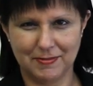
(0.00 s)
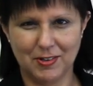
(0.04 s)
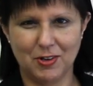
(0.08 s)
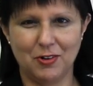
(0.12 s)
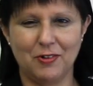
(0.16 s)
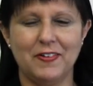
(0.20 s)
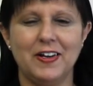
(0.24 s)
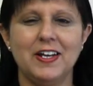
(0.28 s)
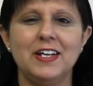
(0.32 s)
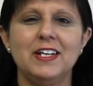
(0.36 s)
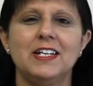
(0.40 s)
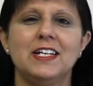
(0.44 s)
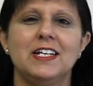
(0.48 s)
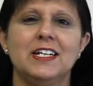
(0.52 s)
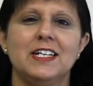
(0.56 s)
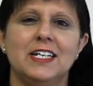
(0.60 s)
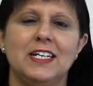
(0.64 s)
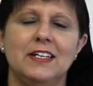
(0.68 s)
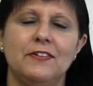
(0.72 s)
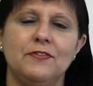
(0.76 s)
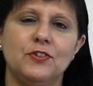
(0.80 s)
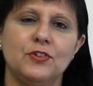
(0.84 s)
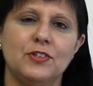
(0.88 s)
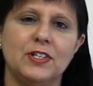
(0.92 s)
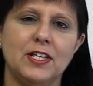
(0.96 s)
Alright?
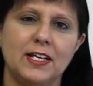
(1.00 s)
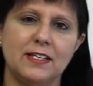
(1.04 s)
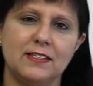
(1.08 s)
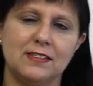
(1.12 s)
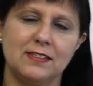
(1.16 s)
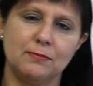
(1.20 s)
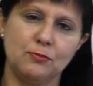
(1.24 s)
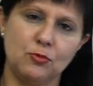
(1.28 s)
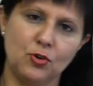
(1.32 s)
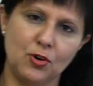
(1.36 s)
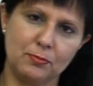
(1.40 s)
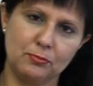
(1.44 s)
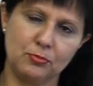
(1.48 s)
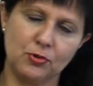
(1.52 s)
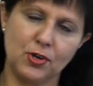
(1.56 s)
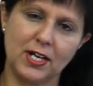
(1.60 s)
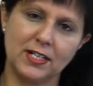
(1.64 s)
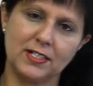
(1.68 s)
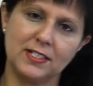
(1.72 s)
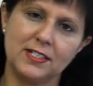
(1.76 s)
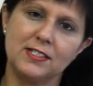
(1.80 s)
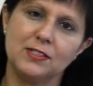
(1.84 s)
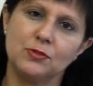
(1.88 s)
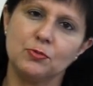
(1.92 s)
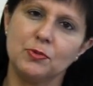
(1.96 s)
If you'd like some more
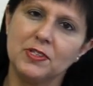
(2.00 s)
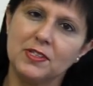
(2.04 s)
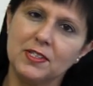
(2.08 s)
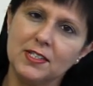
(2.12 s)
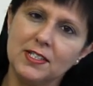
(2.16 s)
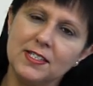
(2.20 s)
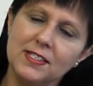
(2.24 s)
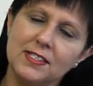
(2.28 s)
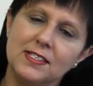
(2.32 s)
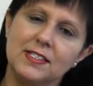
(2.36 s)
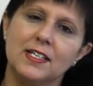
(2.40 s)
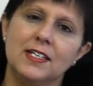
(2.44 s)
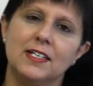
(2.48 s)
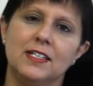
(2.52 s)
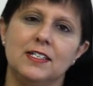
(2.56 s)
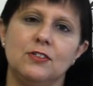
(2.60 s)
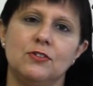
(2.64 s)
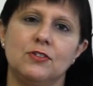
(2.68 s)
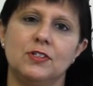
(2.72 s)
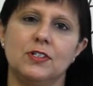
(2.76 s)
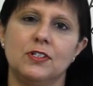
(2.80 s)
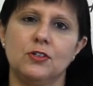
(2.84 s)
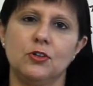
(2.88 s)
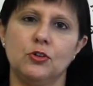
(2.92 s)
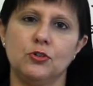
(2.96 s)
practice with this,
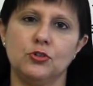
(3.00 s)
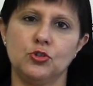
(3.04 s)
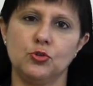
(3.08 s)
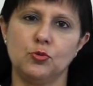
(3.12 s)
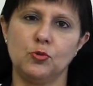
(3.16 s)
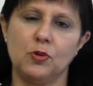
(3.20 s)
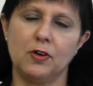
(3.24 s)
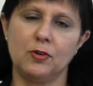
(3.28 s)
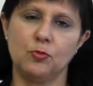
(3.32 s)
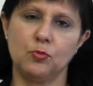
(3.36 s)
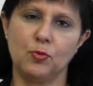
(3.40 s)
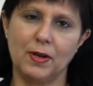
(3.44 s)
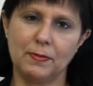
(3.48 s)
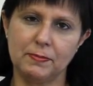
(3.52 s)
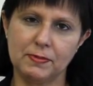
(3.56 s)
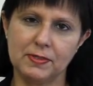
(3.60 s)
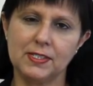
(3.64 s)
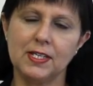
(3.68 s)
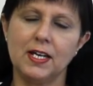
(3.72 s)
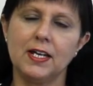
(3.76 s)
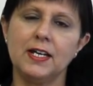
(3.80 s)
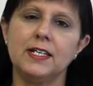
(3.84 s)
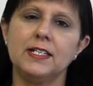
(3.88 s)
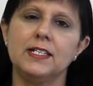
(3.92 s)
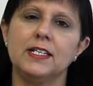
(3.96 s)
you can go to our
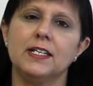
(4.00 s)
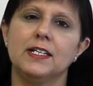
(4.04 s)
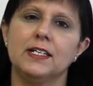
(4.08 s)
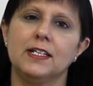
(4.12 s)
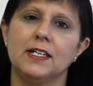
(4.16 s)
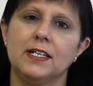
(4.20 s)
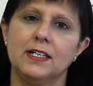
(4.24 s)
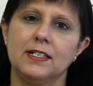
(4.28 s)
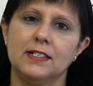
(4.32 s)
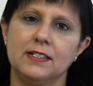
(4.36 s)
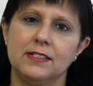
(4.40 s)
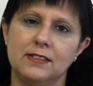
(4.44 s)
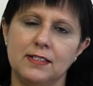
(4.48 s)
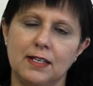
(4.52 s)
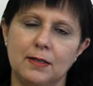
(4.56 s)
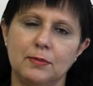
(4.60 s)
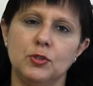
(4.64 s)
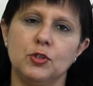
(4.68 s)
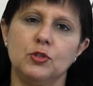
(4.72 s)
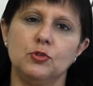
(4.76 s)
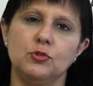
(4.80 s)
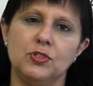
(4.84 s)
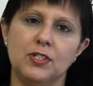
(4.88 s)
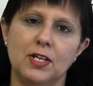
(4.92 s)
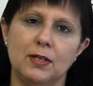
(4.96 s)
website,
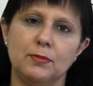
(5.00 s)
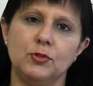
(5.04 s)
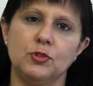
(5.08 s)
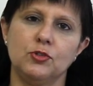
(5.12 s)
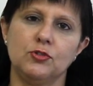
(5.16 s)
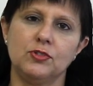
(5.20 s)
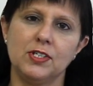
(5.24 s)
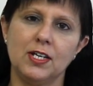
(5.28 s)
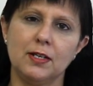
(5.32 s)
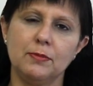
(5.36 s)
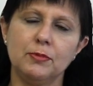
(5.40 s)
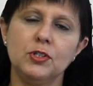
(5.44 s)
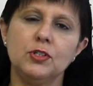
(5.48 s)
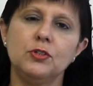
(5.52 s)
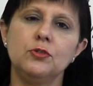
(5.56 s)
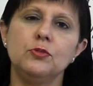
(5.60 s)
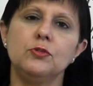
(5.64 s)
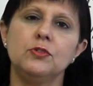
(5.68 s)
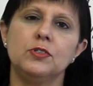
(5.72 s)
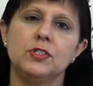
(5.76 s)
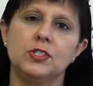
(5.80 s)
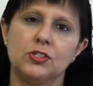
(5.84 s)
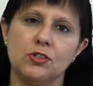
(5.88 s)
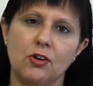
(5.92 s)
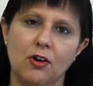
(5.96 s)
w w w
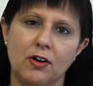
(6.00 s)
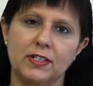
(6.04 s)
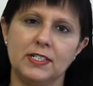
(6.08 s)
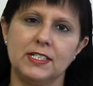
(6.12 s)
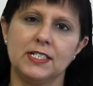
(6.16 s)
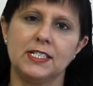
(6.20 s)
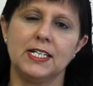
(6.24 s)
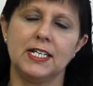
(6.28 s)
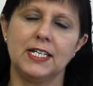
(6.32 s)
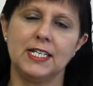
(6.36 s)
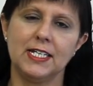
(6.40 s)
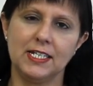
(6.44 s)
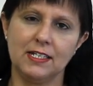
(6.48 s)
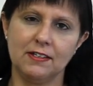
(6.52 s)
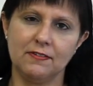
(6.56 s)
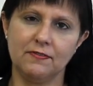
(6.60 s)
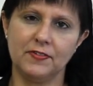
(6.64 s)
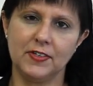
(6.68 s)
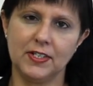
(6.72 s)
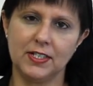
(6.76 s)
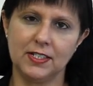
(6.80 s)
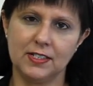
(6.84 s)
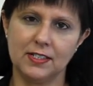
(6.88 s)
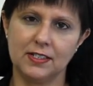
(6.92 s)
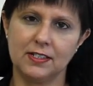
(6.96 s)
dot
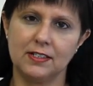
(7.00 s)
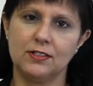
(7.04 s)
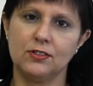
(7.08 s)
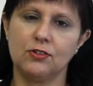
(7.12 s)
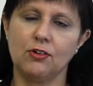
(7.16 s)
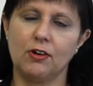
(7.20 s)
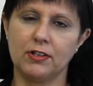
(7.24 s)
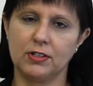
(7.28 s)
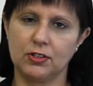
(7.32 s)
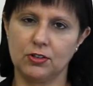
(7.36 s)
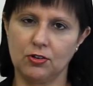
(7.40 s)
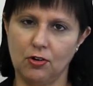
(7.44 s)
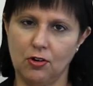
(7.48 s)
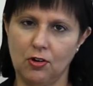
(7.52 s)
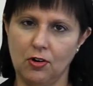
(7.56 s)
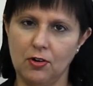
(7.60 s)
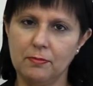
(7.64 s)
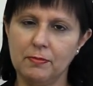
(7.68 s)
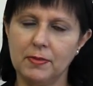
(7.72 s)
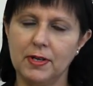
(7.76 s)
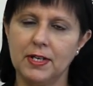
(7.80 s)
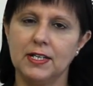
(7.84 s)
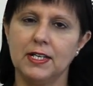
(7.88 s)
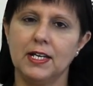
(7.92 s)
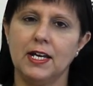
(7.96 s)
engvid dot
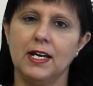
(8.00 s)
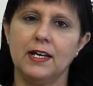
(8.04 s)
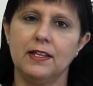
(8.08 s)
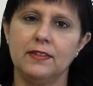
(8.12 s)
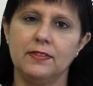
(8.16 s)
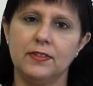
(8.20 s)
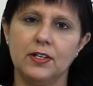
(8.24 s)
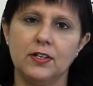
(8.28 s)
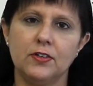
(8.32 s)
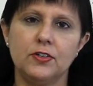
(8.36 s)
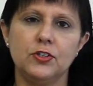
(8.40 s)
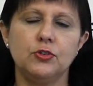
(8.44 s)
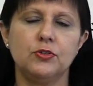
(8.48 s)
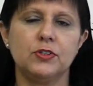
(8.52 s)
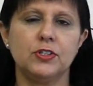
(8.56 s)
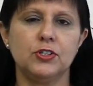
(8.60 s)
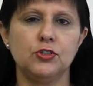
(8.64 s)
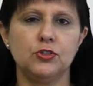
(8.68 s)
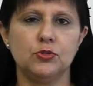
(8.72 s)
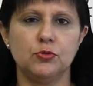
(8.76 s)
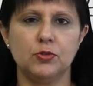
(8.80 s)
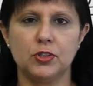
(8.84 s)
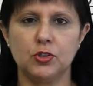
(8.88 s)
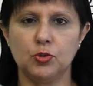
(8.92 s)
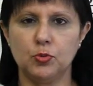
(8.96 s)
com, and there you can
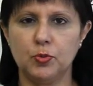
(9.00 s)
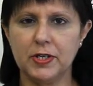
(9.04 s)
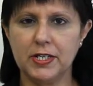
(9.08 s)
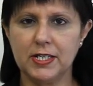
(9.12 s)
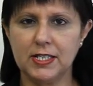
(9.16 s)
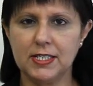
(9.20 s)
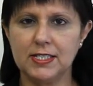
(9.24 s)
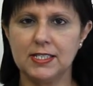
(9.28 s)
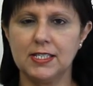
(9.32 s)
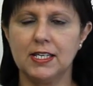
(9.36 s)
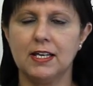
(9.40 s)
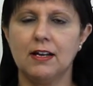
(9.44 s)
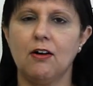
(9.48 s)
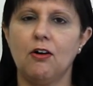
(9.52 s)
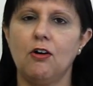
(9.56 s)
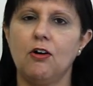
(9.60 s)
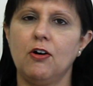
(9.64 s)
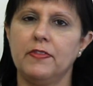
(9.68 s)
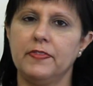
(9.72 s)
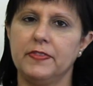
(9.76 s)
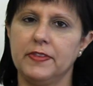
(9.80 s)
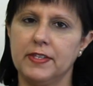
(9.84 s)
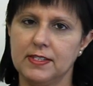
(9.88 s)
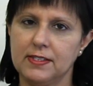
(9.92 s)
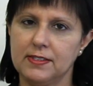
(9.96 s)
do a quiz
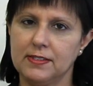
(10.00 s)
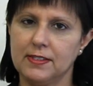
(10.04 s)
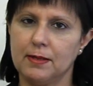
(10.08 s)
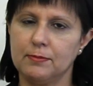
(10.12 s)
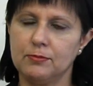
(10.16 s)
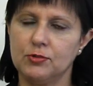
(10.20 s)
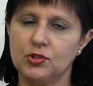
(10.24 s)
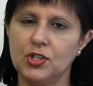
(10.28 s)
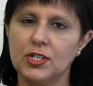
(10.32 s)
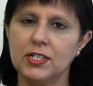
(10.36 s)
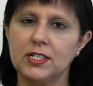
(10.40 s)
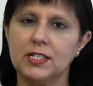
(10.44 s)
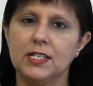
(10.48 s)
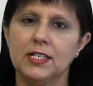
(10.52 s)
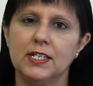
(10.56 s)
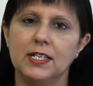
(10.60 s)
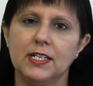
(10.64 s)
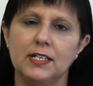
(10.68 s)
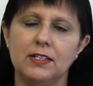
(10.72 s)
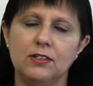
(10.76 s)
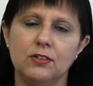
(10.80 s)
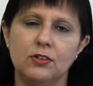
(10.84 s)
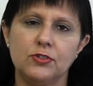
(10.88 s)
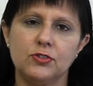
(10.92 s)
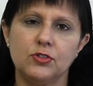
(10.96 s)
on this subject,
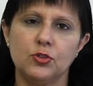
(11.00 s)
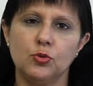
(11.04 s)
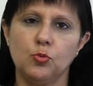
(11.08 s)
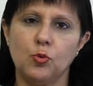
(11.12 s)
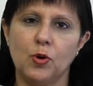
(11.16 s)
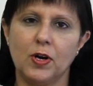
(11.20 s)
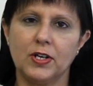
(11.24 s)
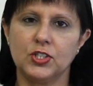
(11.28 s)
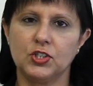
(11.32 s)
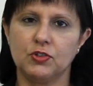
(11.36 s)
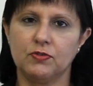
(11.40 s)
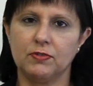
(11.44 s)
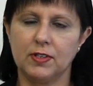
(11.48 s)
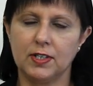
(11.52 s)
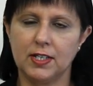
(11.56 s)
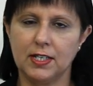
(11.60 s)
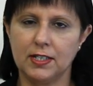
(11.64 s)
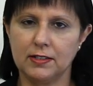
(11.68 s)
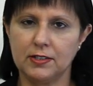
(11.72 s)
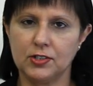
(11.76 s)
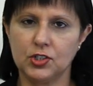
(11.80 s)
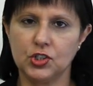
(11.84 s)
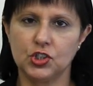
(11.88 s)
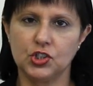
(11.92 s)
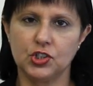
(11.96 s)
and also watch
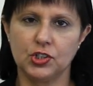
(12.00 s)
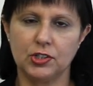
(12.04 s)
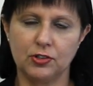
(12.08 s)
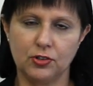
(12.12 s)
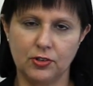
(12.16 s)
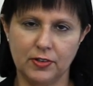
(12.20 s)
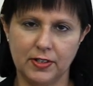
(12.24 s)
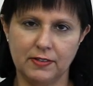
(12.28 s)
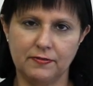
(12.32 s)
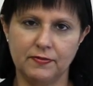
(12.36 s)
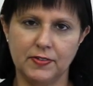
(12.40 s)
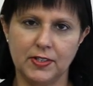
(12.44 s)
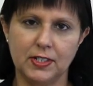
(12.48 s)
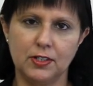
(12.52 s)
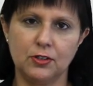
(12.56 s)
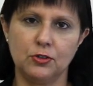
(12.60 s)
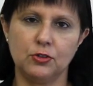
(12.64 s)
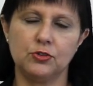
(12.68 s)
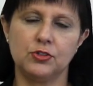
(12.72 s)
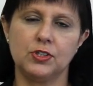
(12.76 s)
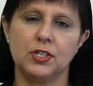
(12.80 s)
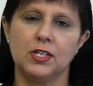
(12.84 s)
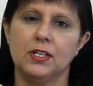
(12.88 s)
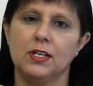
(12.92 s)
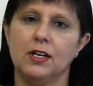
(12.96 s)
English learning
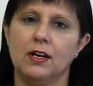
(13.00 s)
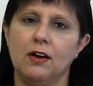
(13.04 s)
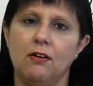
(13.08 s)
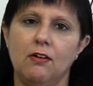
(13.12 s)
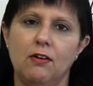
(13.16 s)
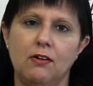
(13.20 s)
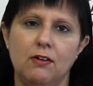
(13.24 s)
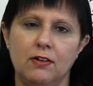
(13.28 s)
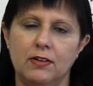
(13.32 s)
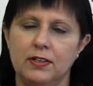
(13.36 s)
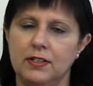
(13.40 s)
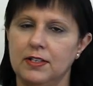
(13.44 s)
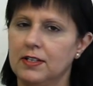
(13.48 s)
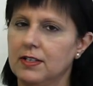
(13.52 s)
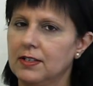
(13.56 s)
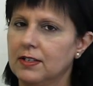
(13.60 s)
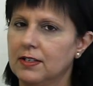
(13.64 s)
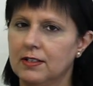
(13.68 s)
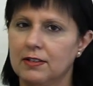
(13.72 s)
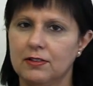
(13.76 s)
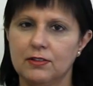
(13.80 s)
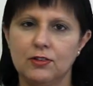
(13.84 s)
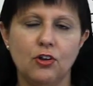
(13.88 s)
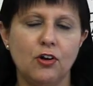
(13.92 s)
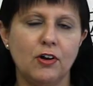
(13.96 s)
videos on
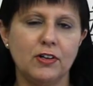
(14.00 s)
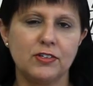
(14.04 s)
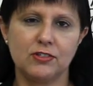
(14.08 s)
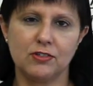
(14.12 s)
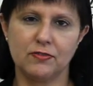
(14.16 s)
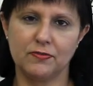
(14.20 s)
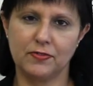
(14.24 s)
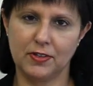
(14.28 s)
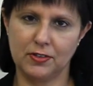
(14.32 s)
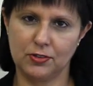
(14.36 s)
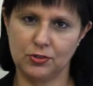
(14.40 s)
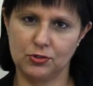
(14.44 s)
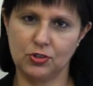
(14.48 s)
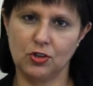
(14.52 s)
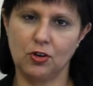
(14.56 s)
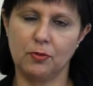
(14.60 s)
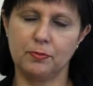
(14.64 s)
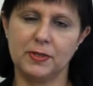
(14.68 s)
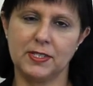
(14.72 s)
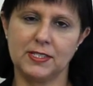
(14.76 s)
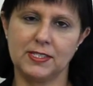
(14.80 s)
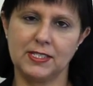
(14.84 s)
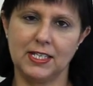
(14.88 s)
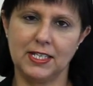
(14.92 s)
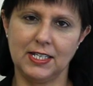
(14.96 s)
lots of other
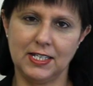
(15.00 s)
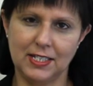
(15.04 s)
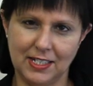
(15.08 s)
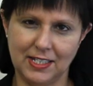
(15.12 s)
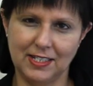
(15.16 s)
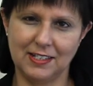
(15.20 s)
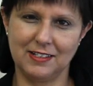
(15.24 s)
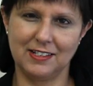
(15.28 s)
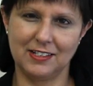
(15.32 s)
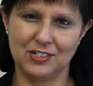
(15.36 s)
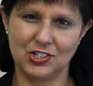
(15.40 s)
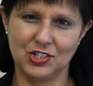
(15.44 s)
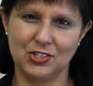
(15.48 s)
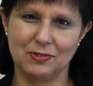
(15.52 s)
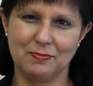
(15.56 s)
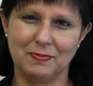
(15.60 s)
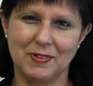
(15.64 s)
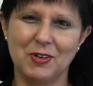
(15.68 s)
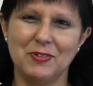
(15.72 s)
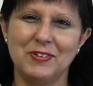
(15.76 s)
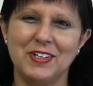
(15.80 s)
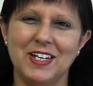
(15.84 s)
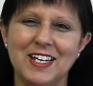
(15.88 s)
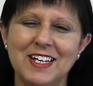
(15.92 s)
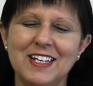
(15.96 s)
topics in English.
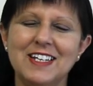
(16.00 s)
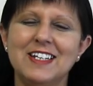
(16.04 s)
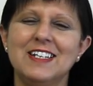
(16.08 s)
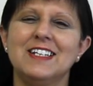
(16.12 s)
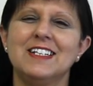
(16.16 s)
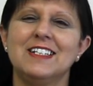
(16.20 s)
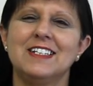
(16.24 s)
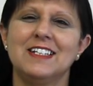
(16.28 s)
Okay?